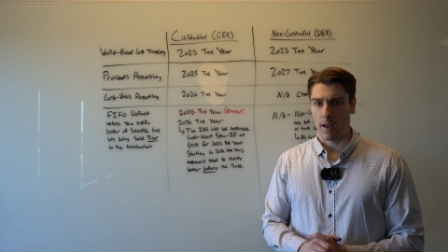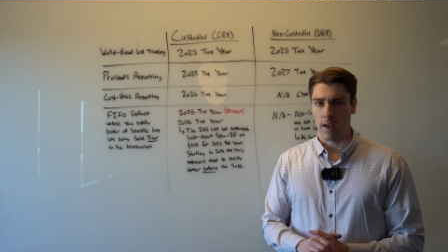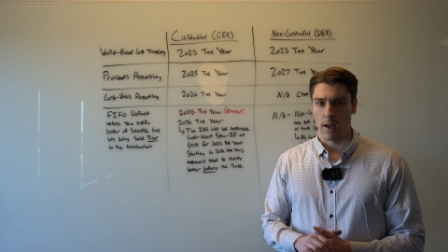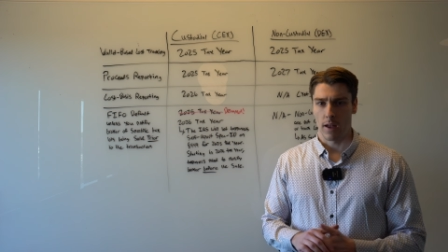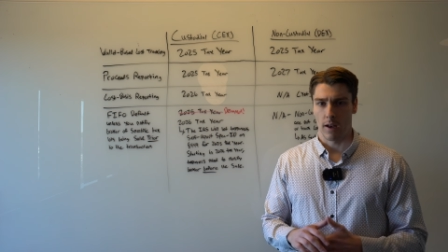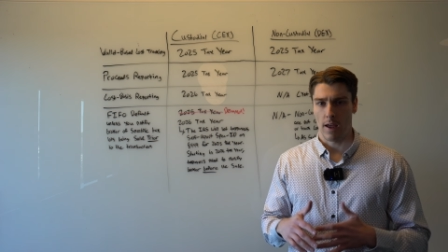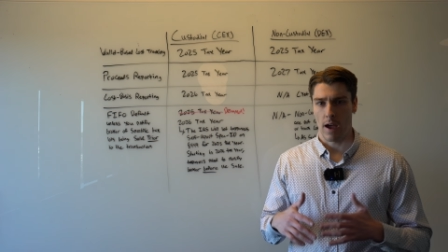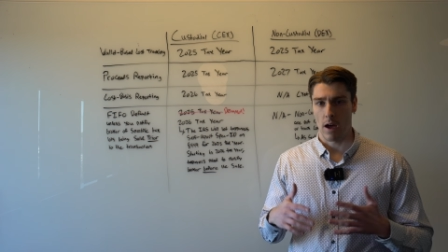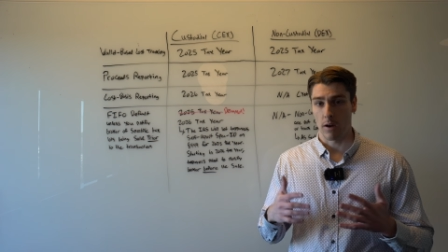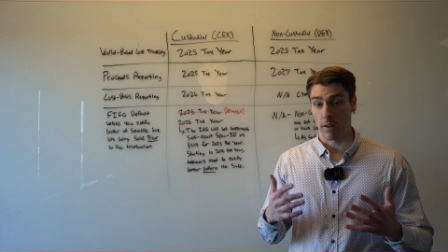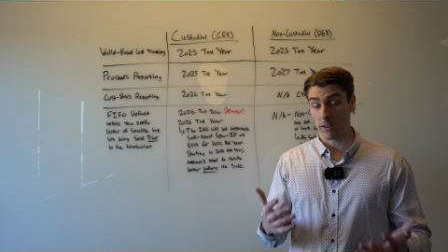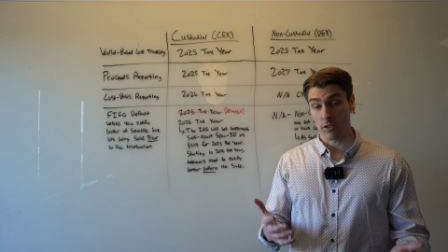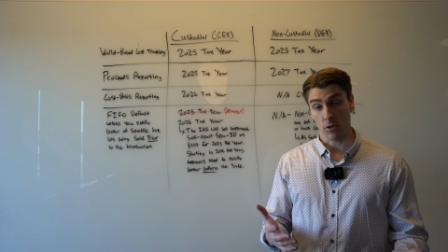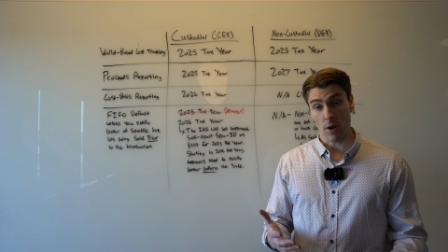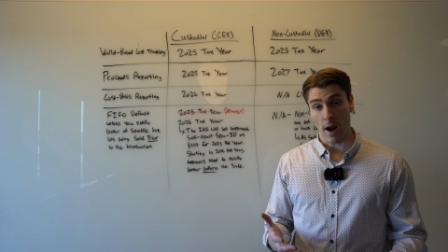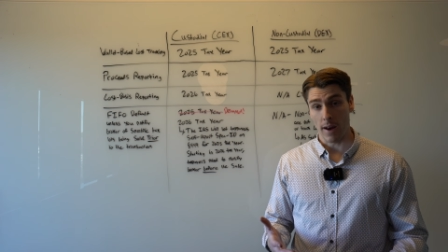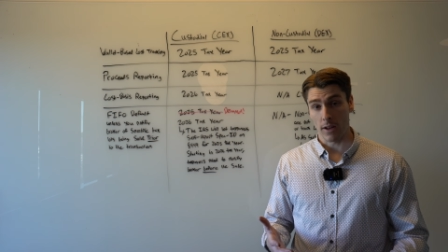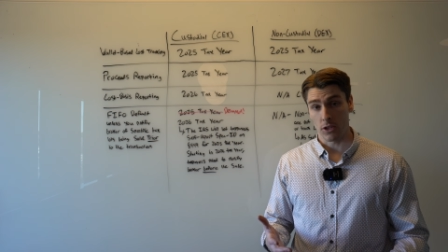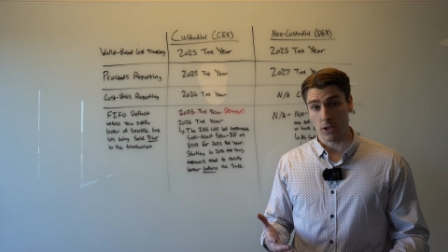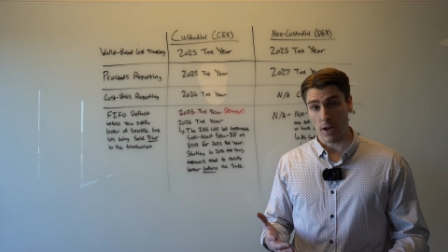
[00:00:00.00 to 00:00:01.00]
and how to
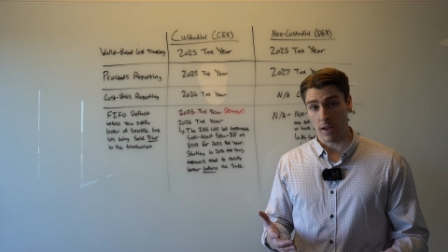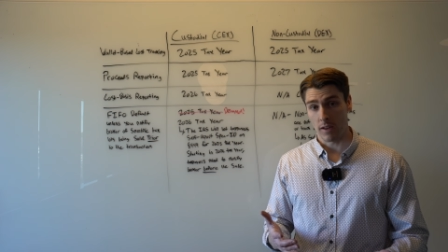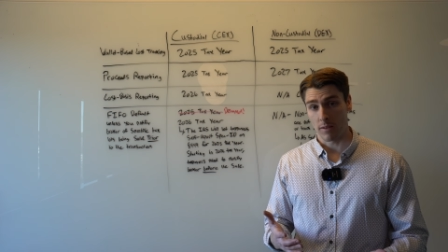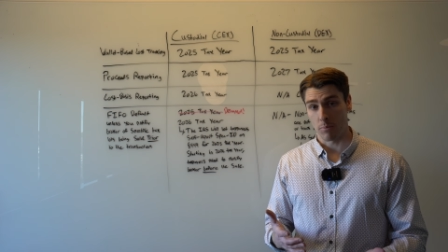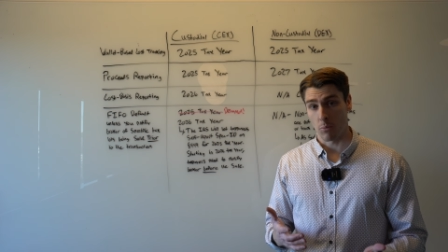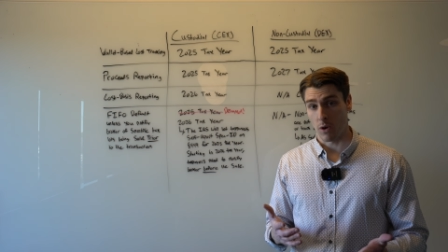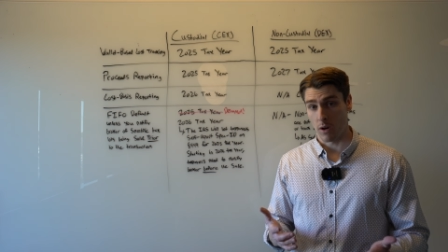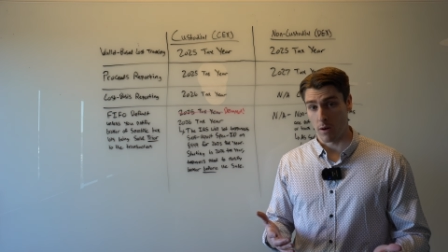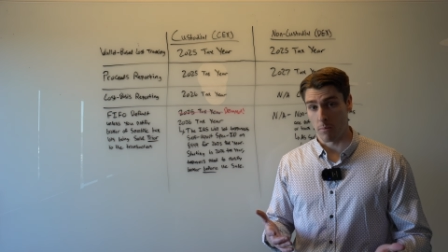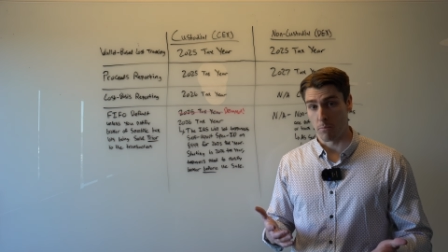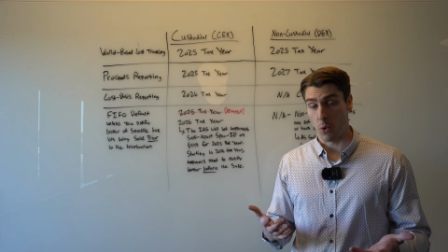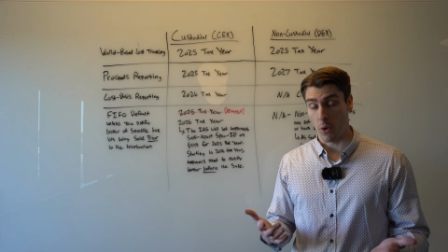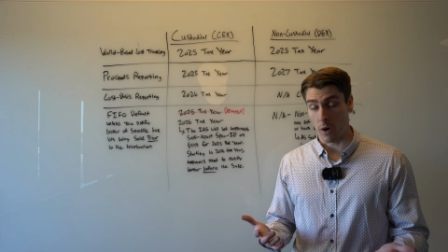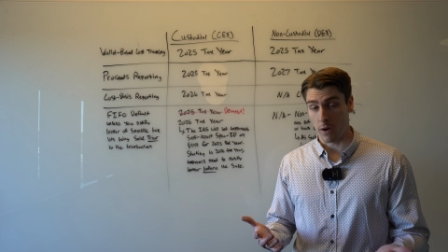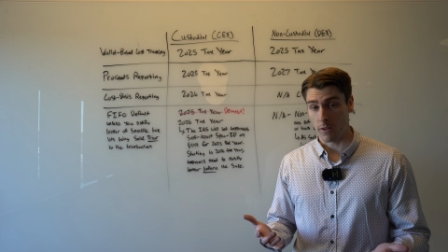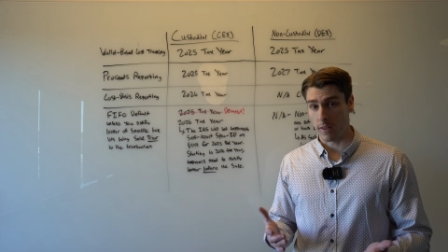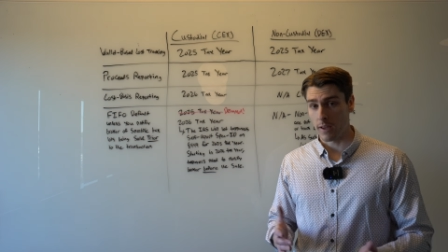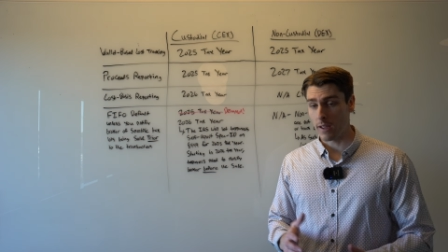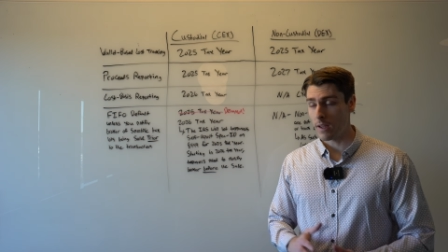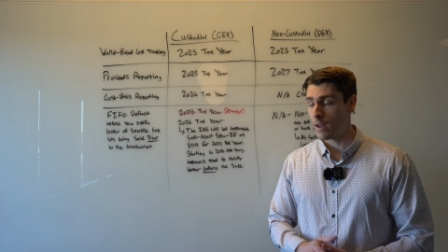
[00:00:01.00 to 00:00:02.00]
strategize, more
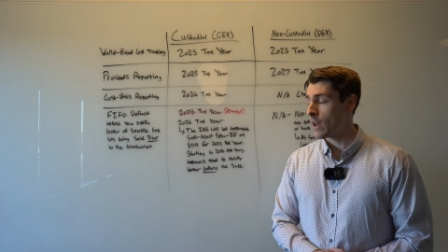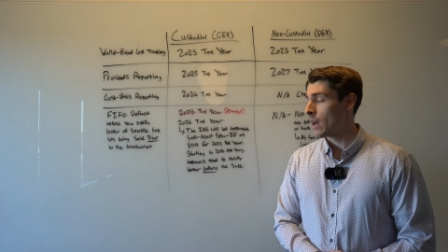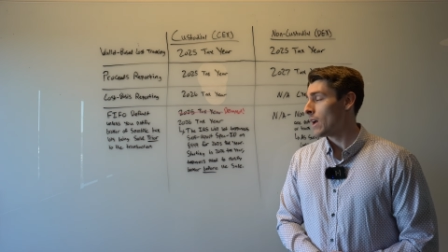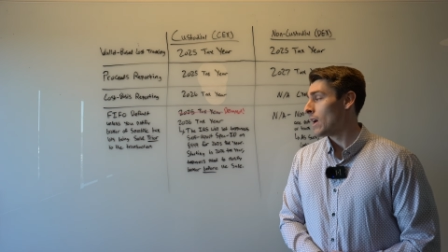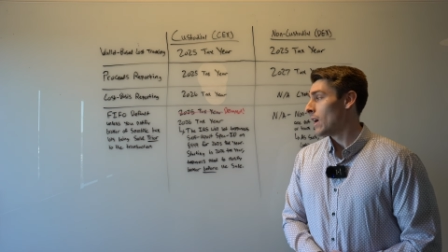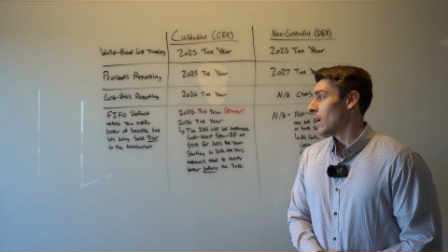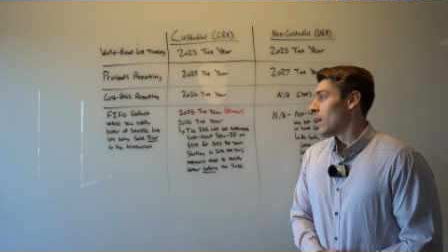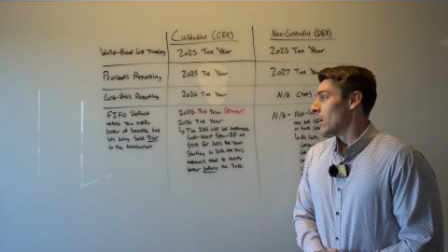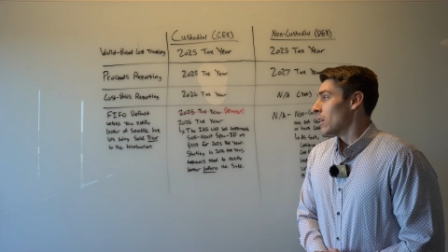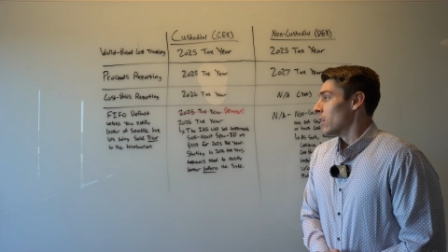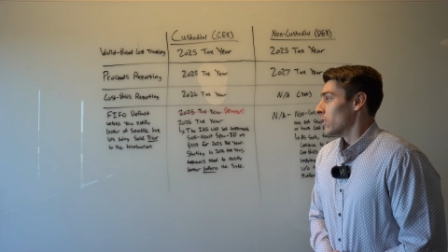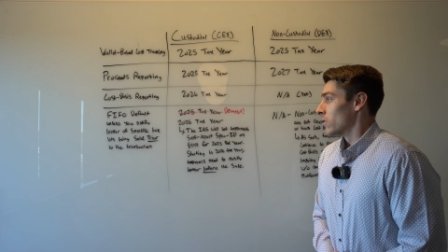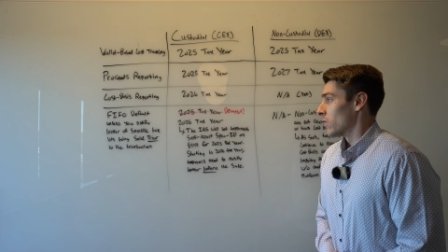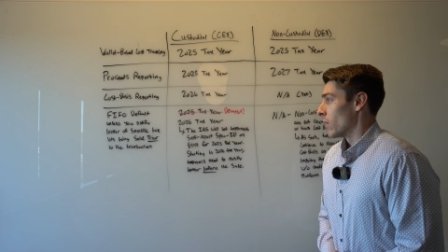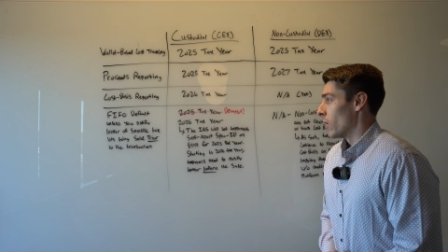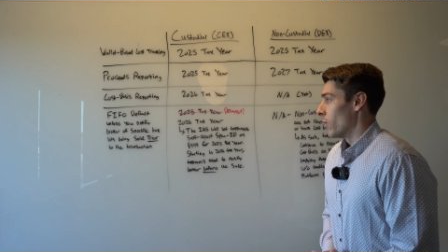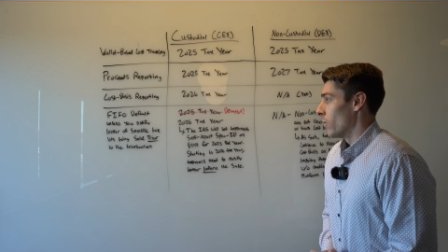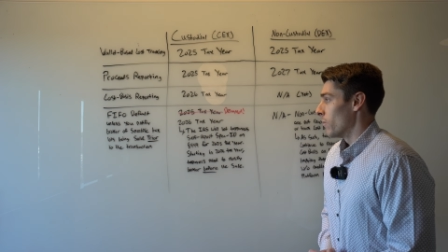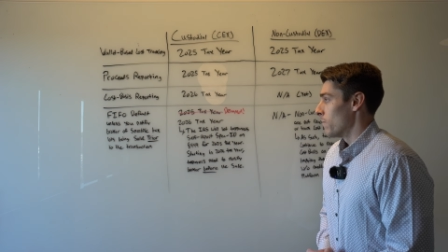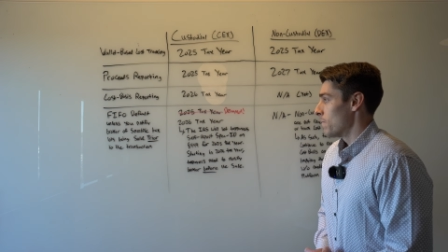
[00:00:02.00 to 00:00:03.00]
importantly.
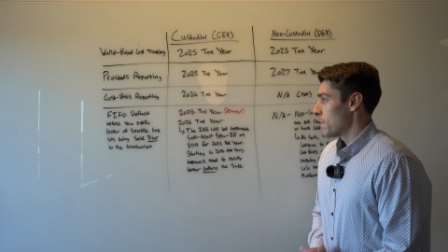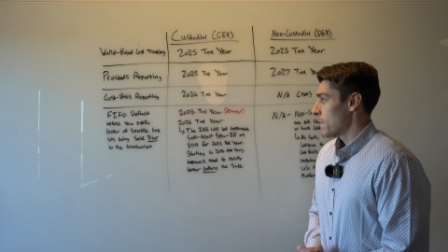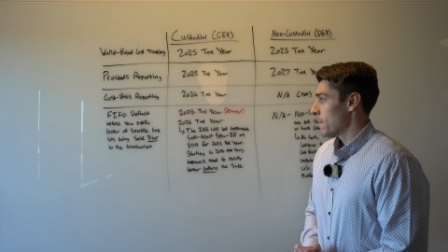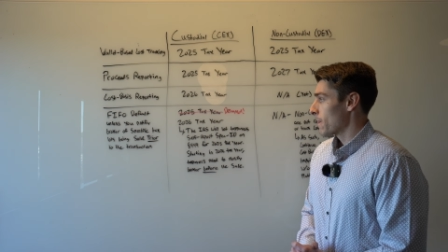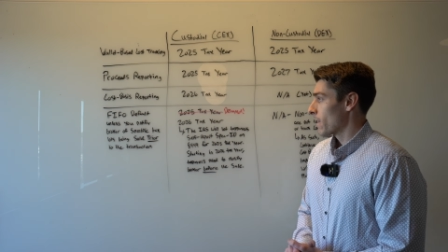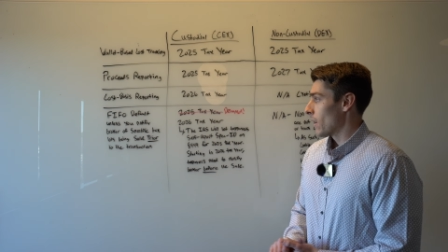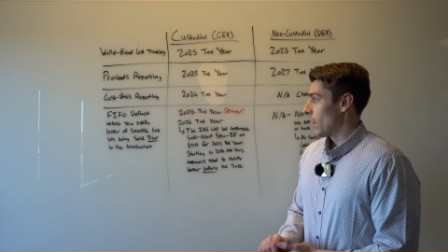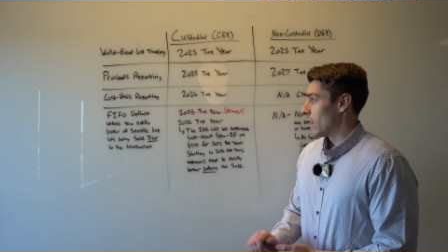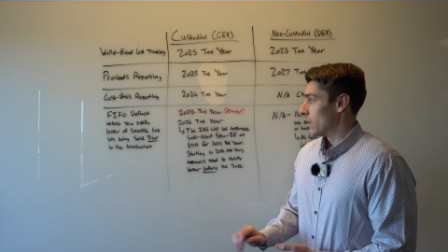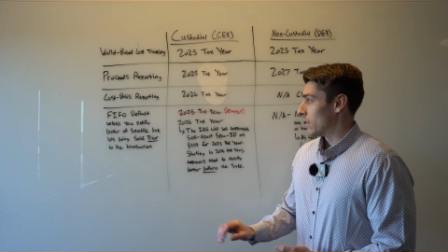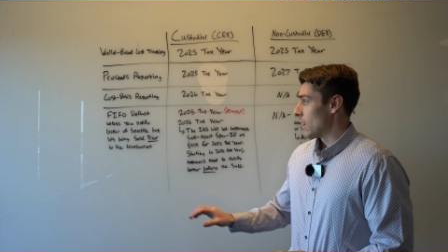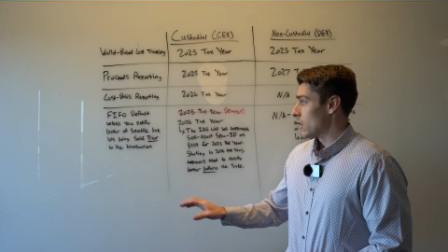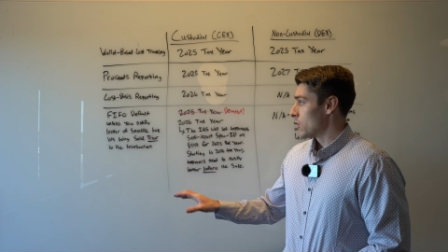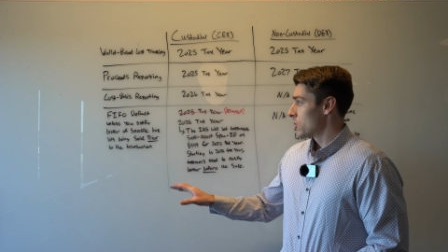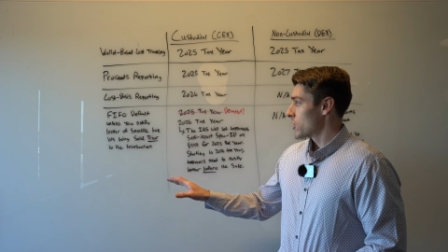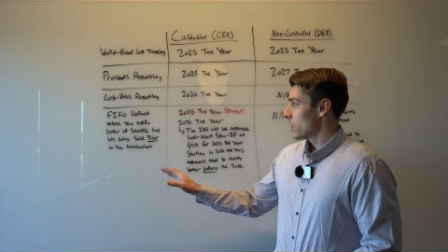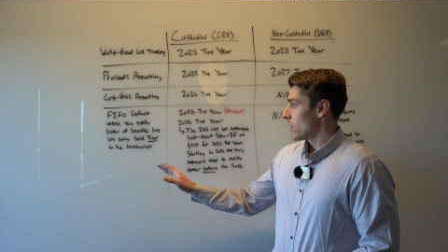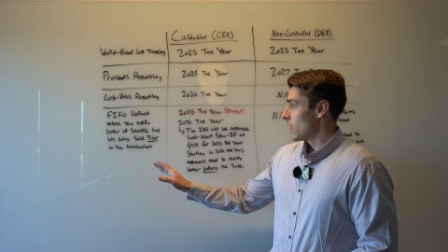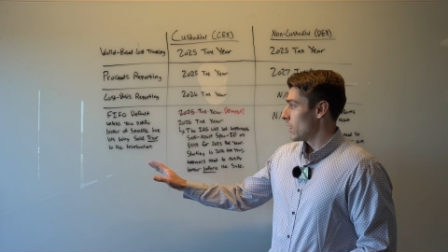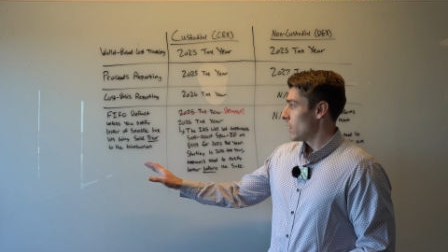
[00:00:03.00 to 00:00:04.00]
So
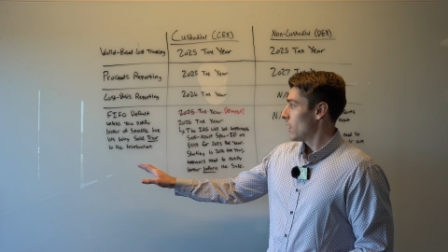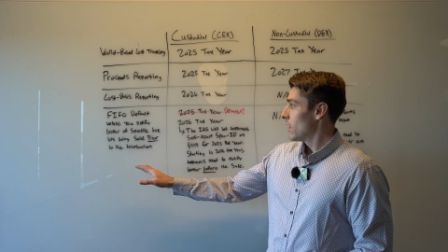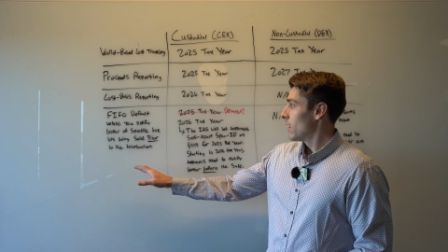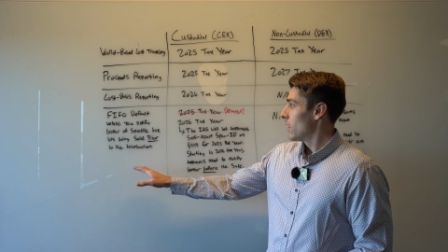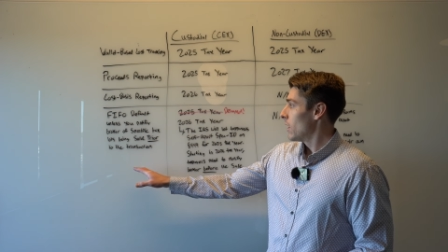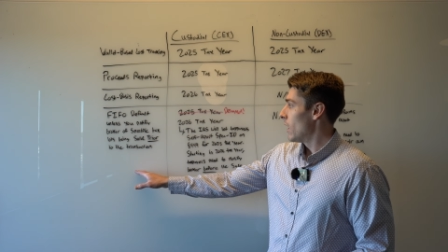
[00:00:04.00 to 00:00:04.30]
essentially,